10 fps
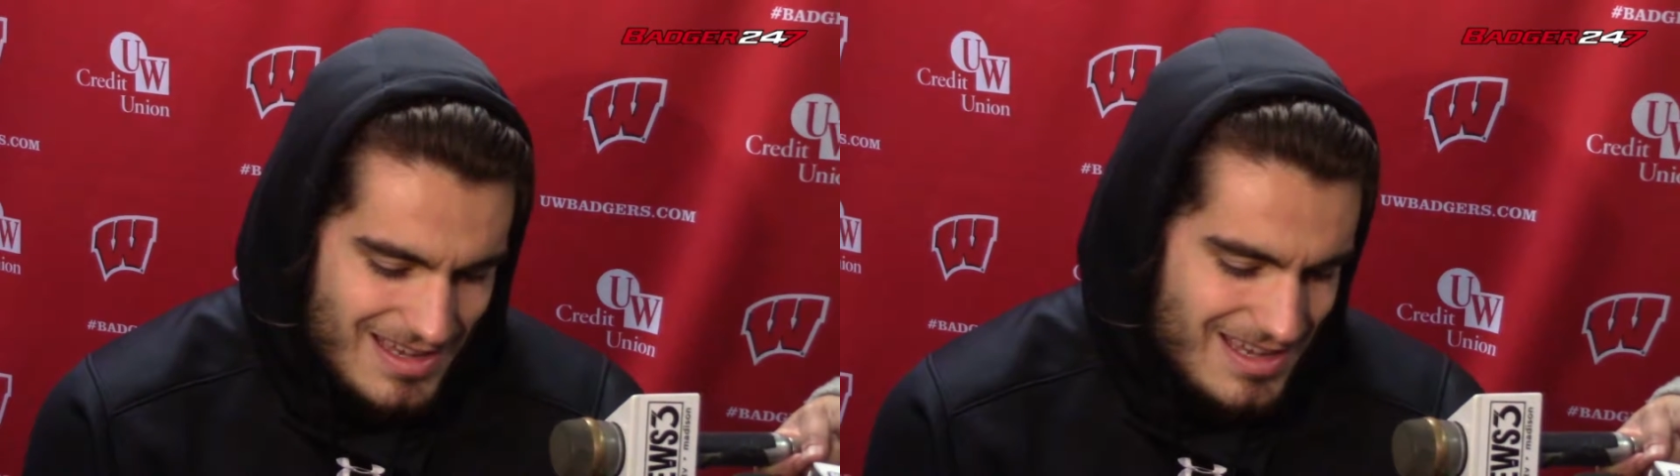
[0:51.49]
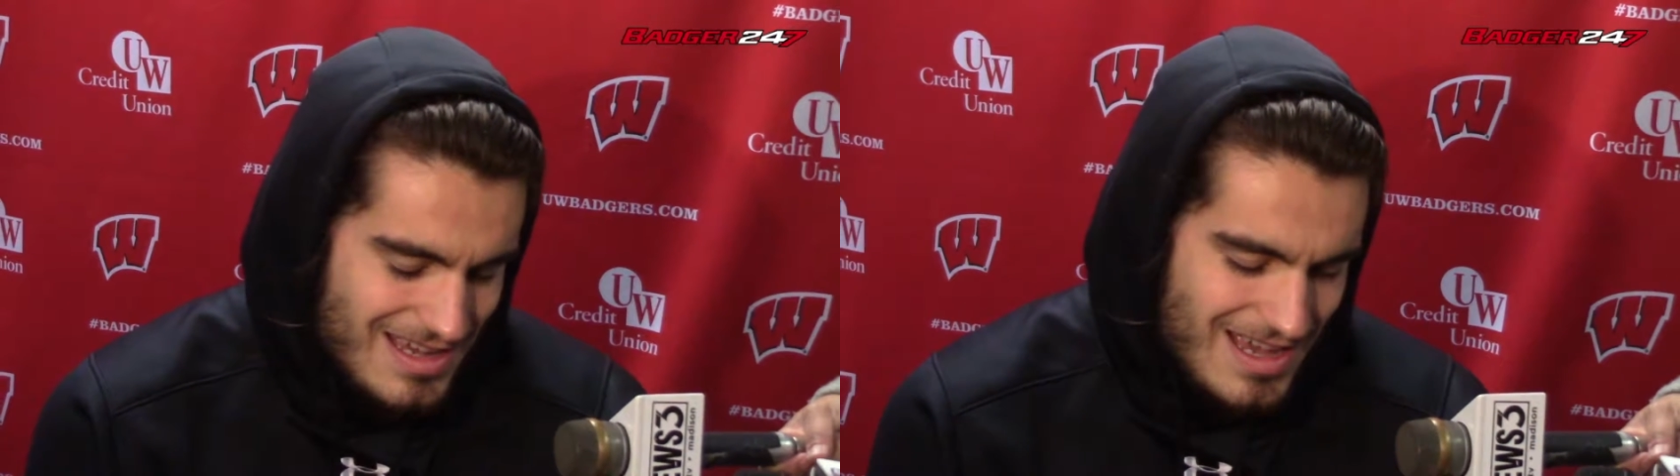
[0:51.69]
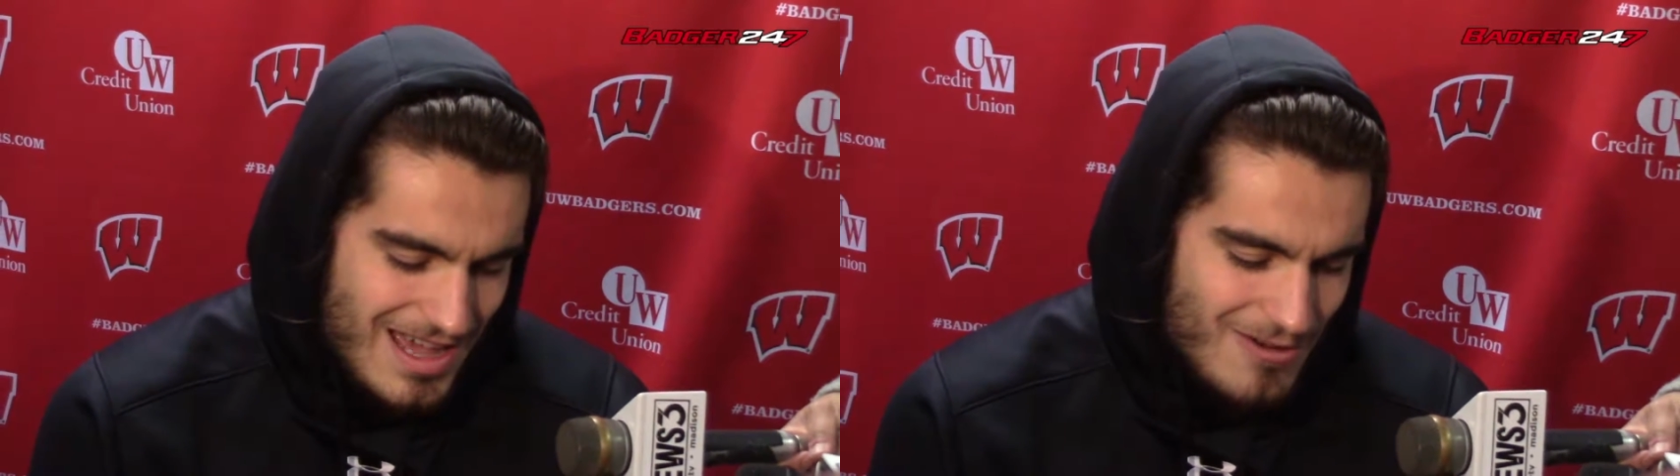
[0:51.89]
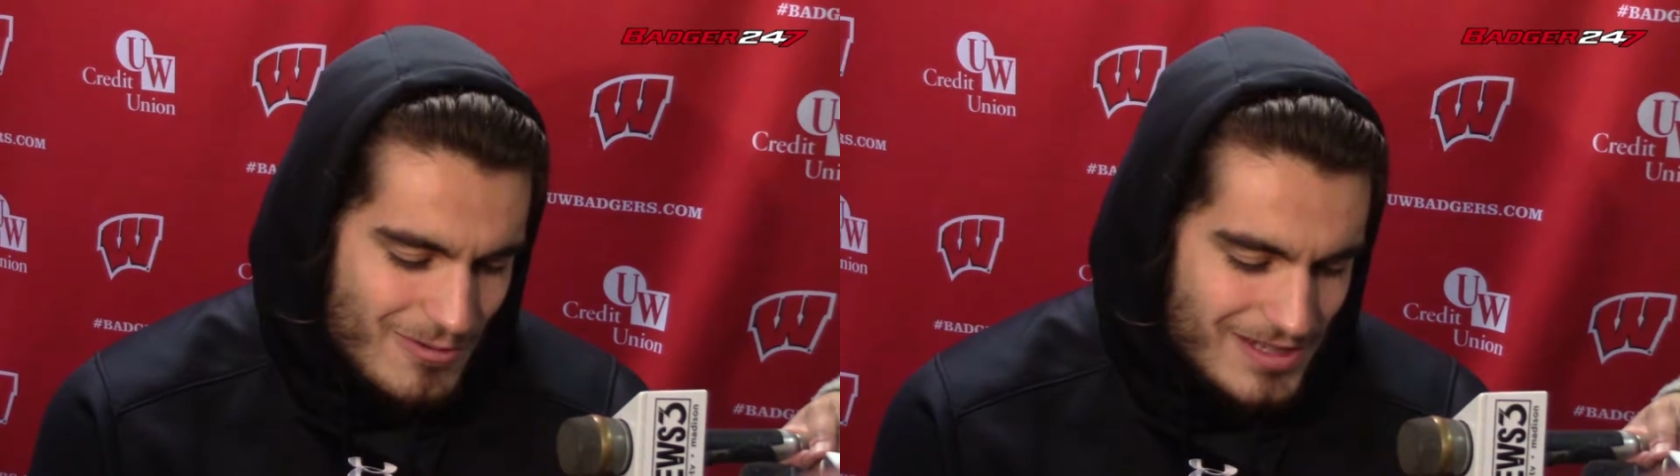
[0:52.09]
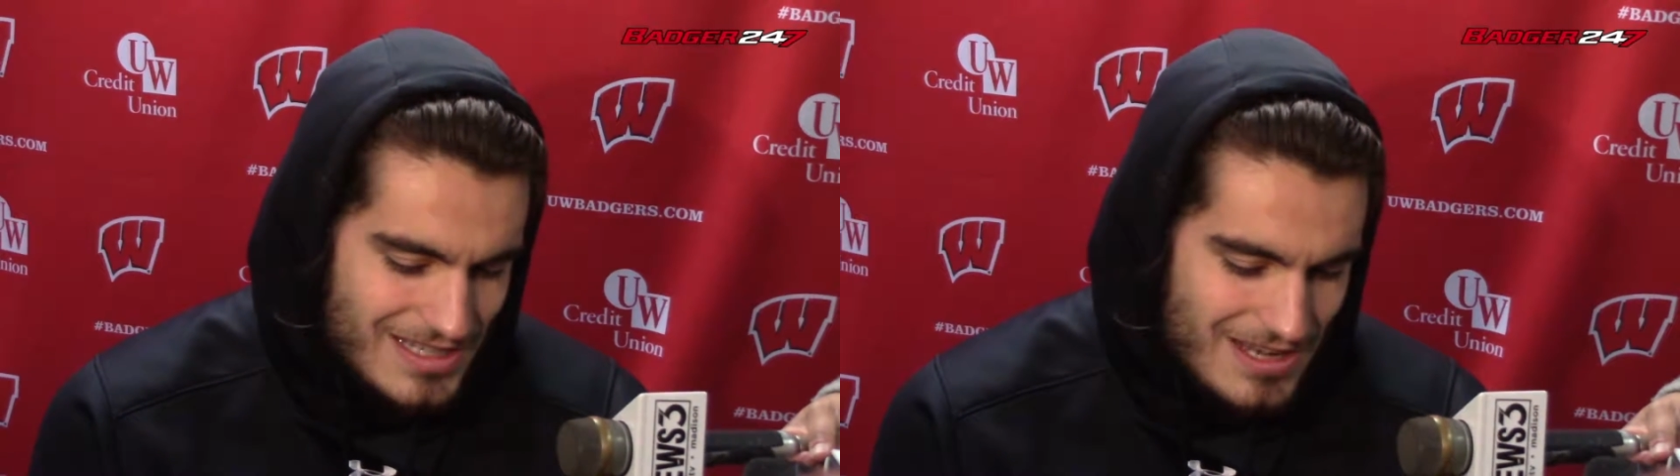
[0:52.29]
I don't
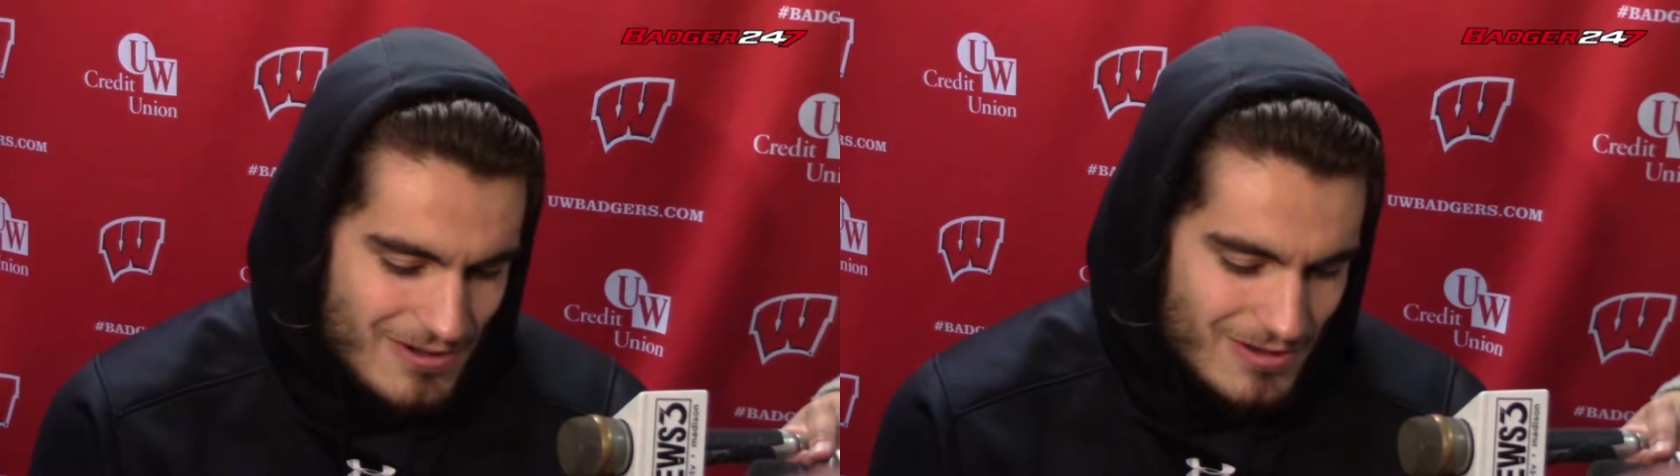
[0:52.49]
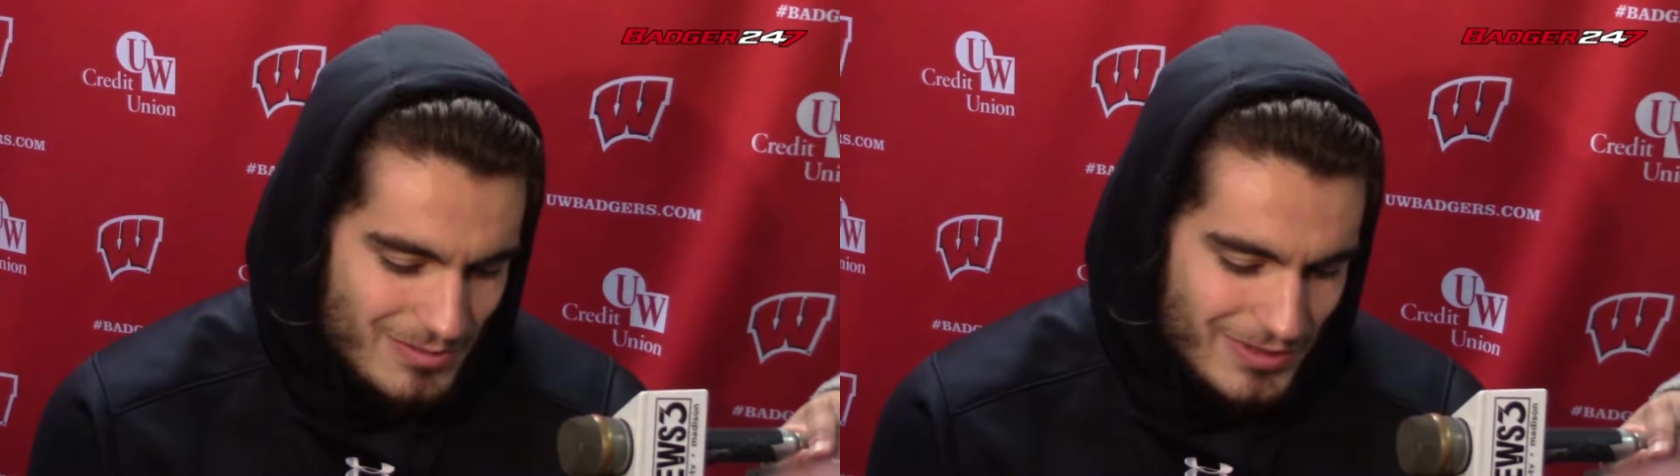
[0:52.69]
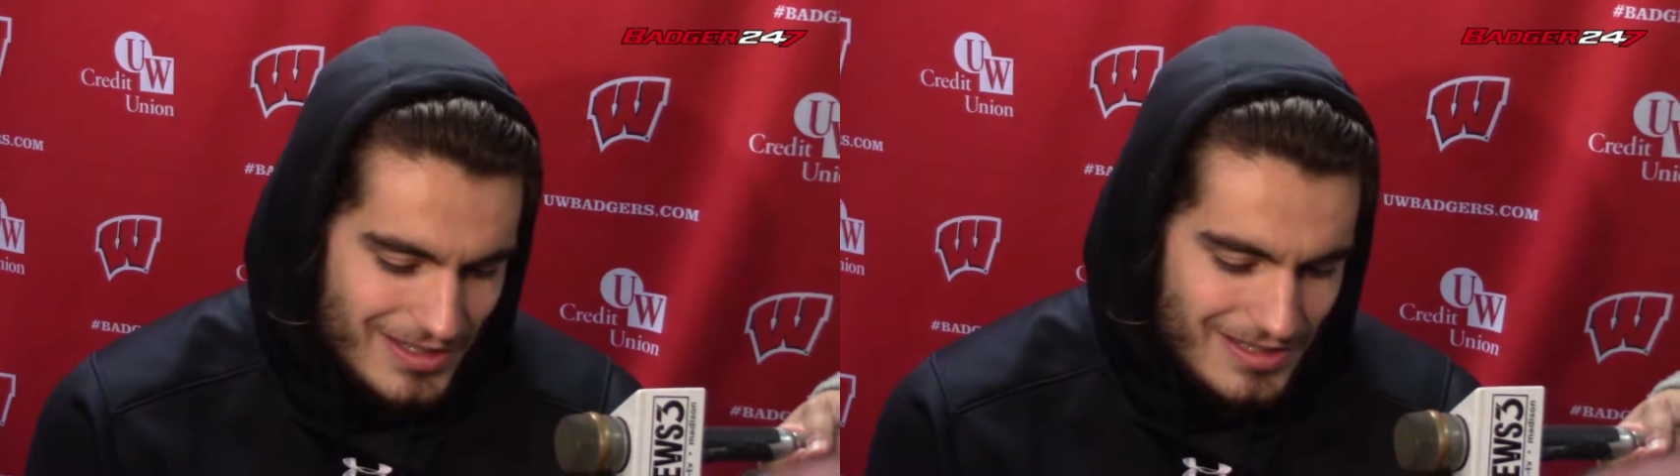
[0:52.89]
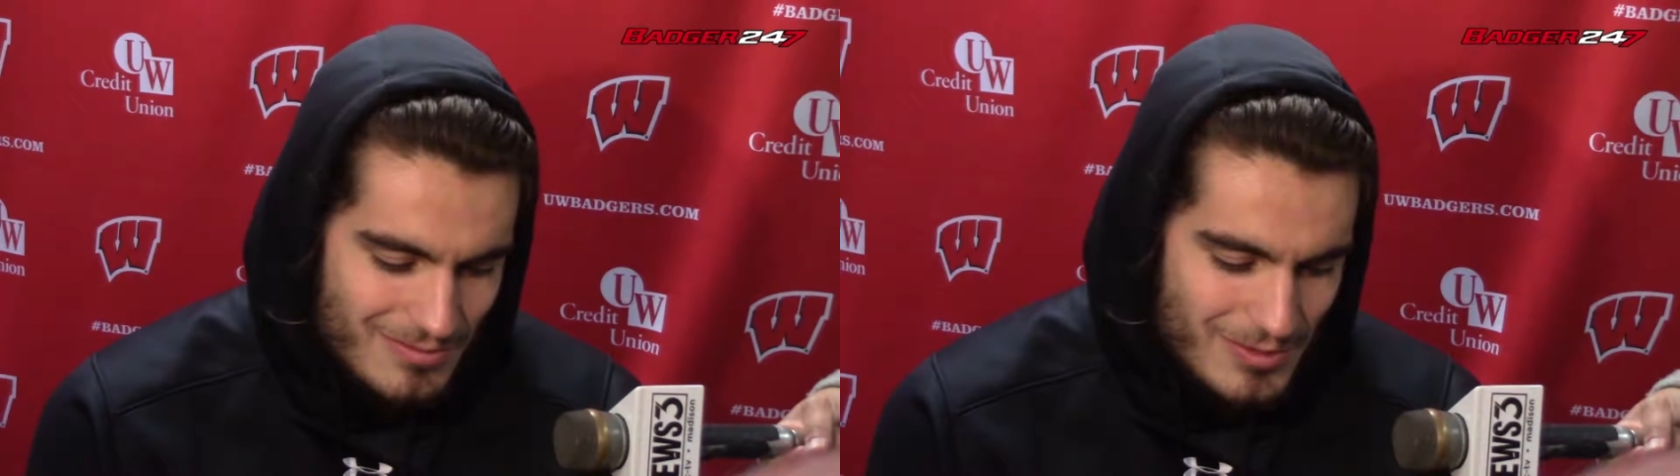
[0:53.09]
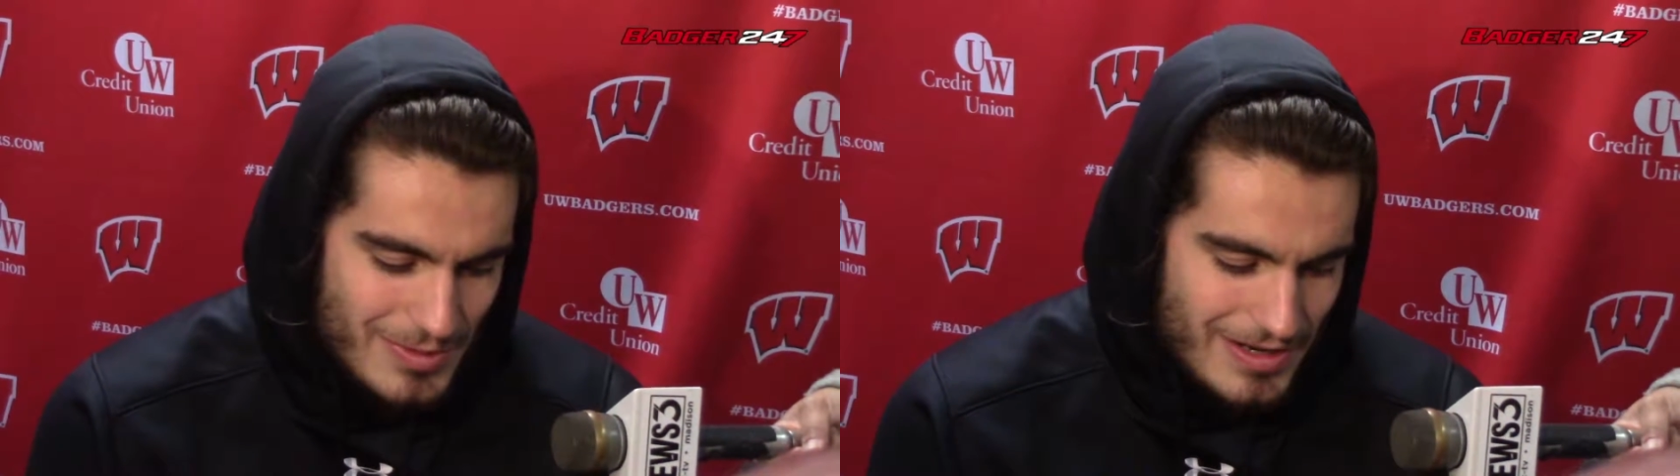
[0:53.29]
want to say you're completely
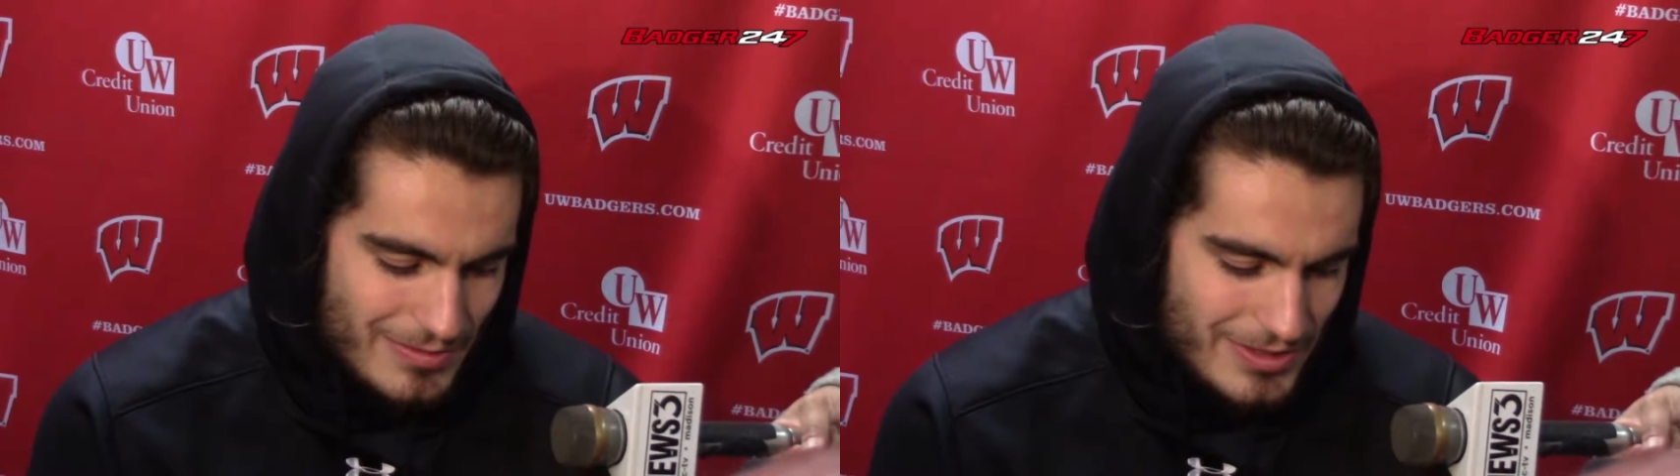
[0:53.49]
unprepared,